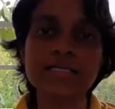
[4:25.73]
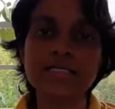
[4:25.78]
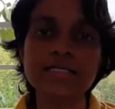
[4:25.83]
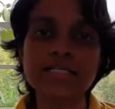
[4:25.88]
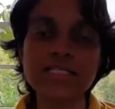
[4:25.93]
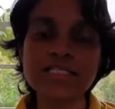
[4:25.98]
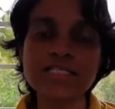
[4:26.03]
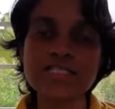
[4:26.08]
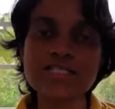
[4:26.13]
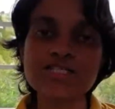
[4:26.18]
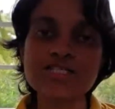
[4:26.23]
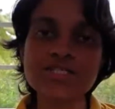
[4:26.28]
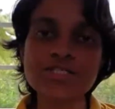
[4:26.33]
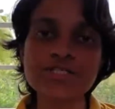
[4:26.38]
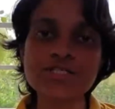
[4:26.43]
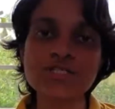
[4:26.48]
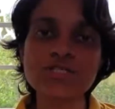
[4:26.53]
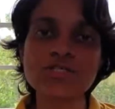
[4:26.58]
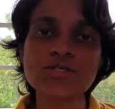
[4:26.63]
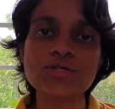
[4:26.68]

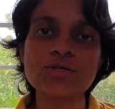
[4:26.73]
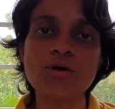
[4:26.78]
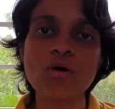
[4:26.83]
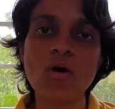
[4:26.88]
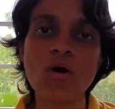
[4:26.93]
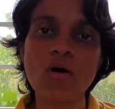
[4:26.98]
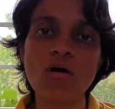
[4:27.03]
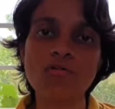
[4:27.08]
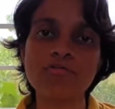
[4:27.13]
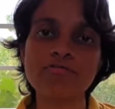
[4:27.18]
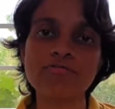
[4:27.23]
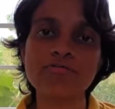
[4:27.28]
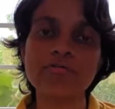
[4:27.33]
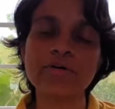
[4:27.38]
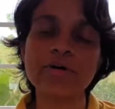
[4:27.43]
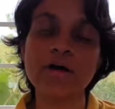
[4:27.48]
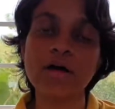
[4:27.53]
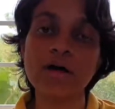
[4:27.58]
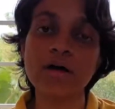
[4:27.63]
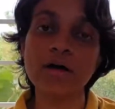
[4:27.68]
Distance of
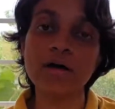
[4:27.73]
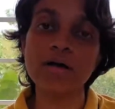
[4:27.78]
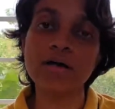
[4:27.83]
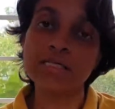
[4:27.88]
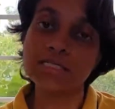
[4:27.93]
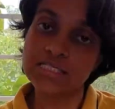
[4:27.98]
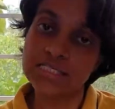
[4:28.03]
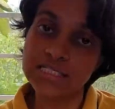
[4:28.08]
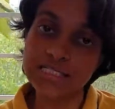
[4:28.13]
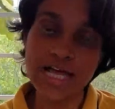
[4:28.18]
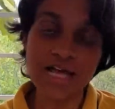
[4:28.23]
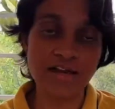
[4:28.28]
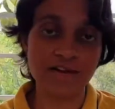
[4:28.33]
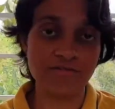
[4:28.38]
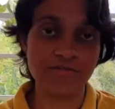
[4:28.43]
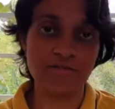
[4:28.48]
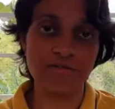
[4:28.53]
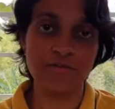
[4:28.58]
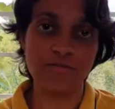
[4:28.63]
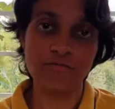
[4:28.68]

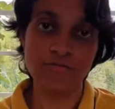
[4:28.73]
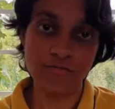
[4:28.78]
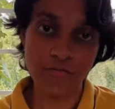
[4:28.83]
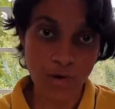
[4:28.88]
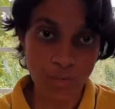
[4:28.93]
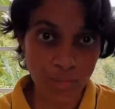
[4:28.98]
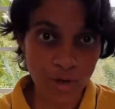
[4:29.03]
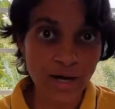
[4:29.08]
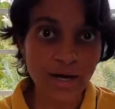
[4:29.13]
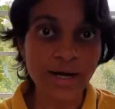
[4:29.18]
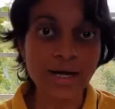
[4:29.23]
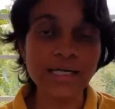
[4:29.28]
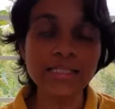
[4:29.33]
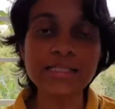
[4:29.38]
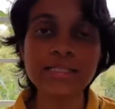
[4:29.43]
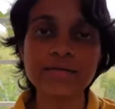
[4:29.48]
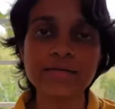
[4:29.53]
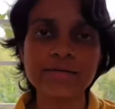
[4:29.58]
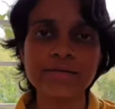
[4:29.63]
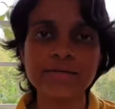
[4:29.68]
sun from
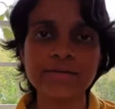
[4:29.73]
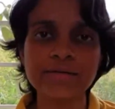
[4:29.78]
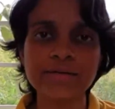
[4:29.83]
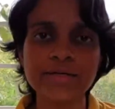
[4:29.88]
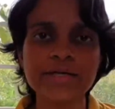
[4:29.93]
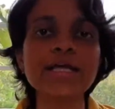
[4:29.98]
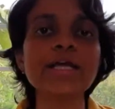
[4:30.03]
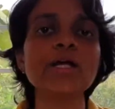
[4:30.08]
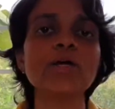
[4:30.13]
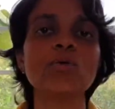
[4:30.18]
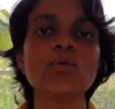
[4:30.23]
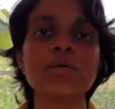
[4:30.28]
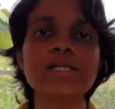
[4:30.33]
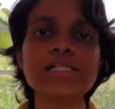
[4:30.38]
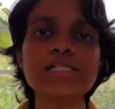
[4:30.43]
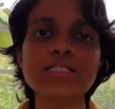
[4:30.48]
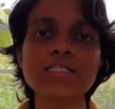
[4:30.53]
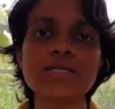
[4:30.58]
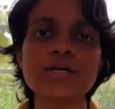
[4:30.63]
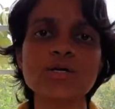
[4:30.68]
earth
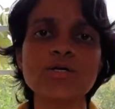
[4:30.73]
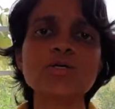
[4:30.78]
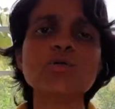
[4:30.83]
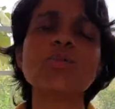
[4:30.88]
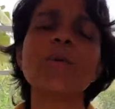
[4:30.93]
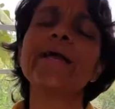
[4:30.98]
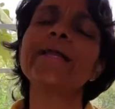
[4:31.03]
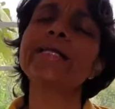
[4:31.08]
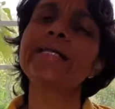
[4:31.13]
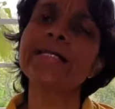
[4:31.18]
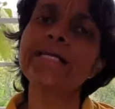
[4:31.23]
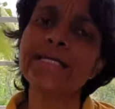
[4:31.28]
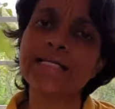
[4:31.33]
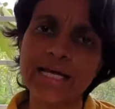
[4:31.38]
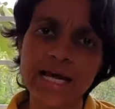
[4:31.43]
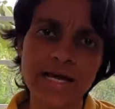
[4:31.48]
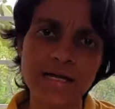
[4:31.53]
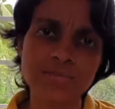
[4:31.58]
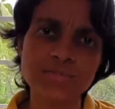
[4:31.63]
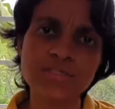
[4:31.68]
equals 20
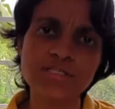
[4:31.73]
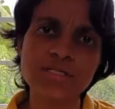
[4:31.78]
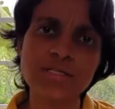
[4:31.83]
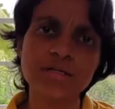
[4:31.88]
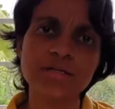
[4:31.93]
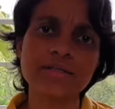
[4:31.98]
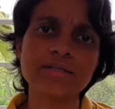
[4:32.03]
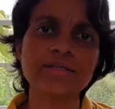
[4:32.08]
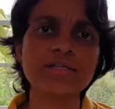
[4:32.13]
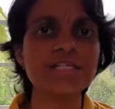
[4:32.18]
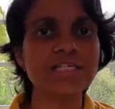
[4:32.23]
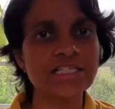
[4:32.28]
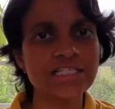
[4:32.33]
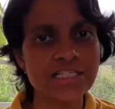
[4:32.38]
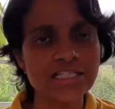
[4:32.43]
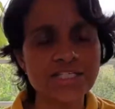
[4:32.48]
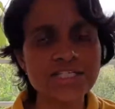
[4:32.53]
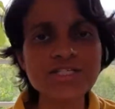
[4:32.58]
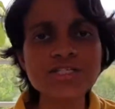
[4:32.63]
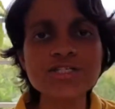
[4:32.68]
times the
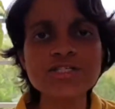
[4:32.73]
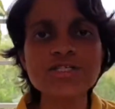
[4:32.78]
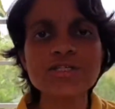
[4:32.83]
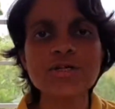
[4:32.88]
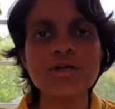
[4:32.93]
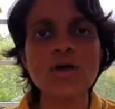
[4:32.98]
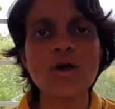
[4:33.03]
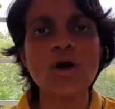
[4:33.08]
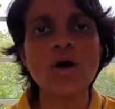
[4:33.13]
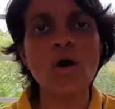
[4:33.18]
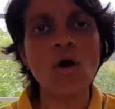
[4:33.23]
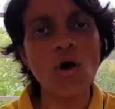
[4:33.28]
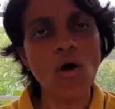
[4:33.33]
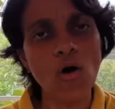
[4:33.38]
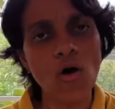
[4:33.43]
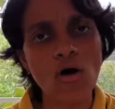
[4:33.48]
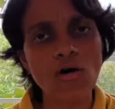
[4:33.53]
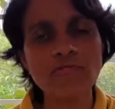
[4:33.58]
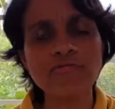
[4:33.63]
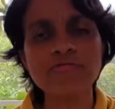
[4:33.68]
distance
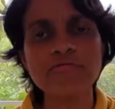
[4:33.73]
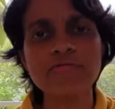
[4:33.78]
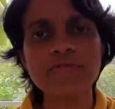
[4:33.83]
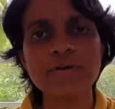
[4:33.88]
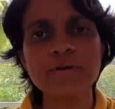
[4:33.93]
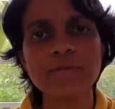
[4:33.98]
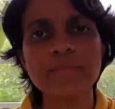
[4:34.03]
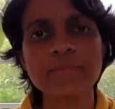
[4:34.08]
of